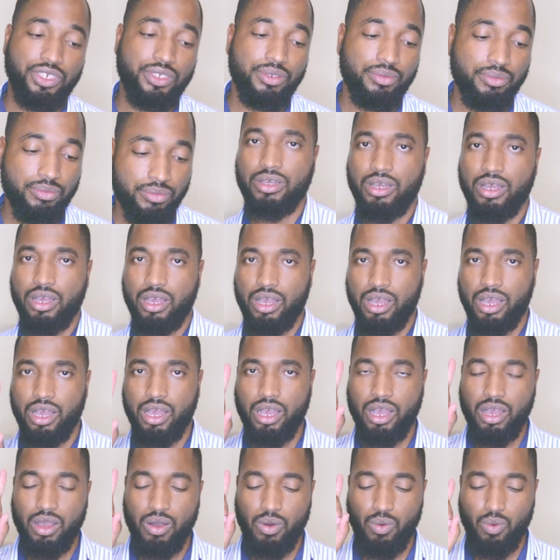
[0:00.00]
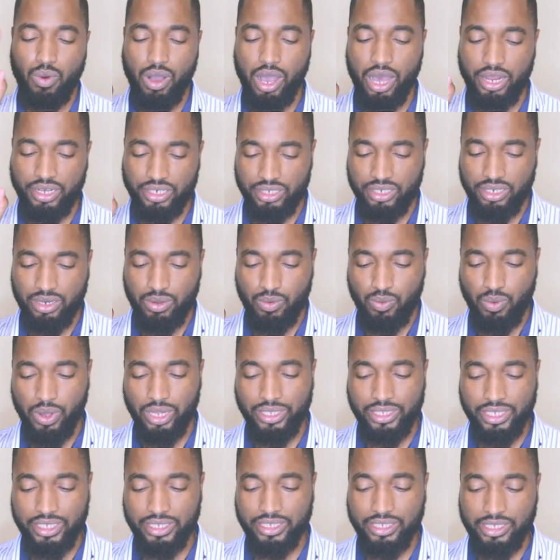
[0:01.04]
1.
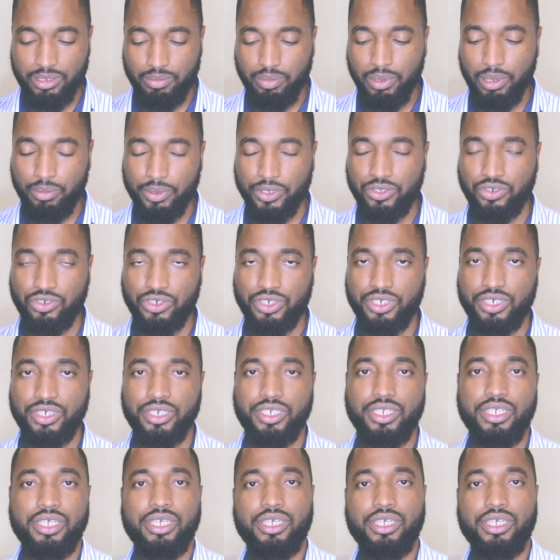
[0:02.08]
What is the paper 3?